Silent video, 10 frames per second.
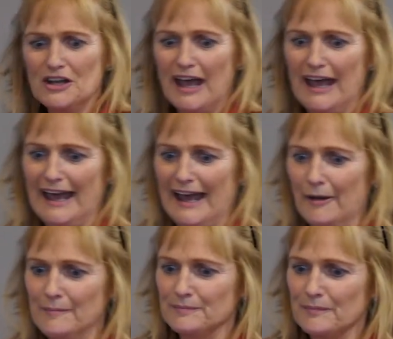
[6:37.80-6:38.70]

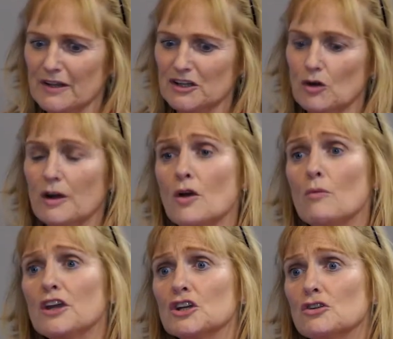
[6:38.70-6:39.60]
And
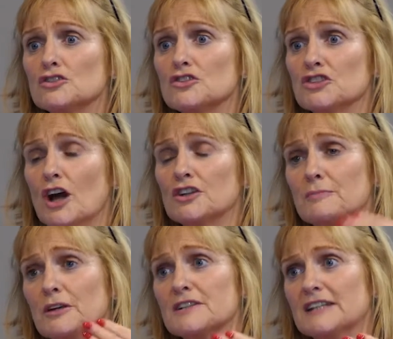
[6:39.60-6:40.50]
we can also start to,
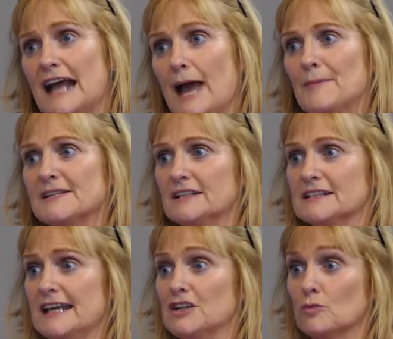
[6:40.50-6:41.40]
because it happens at a
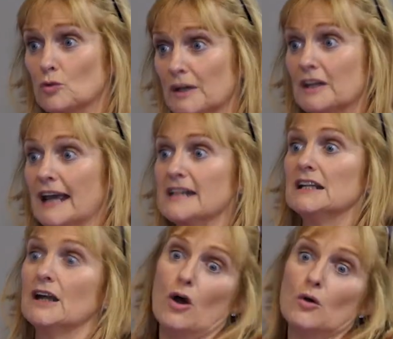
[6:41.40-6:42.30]
stage when we are
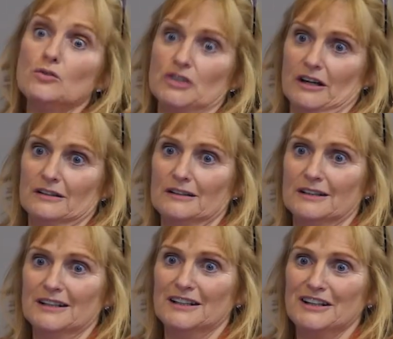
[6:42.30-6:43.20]
getting older,
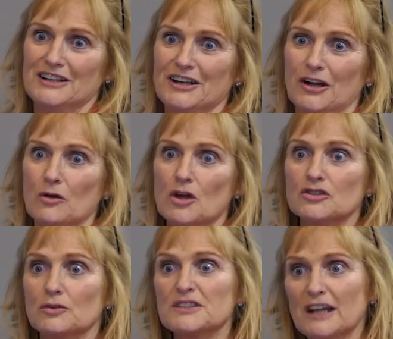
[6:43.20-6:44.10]

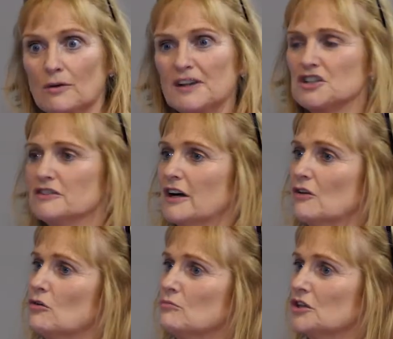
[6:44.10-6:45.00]
so it's that question of our
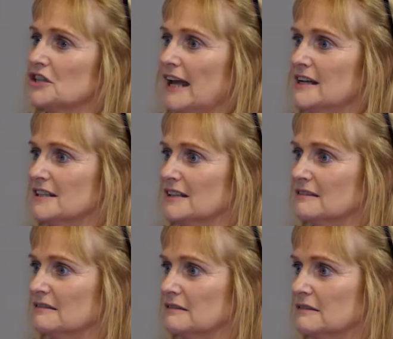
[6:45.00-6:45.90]
own mortality.
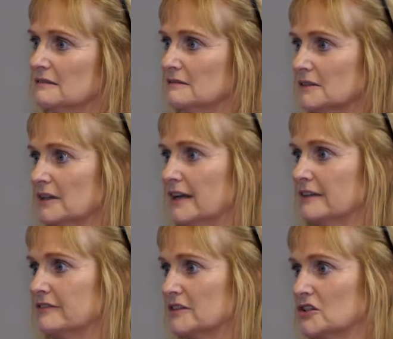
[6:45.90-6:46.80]
Oh, okay,
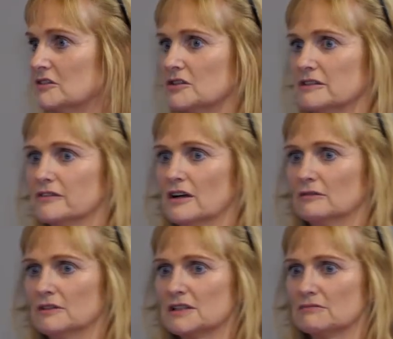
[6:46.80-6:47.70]
if children have
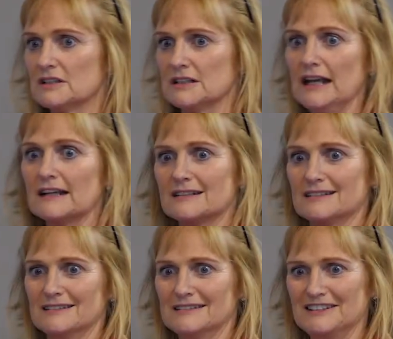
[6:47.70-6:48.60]
gone, what's next?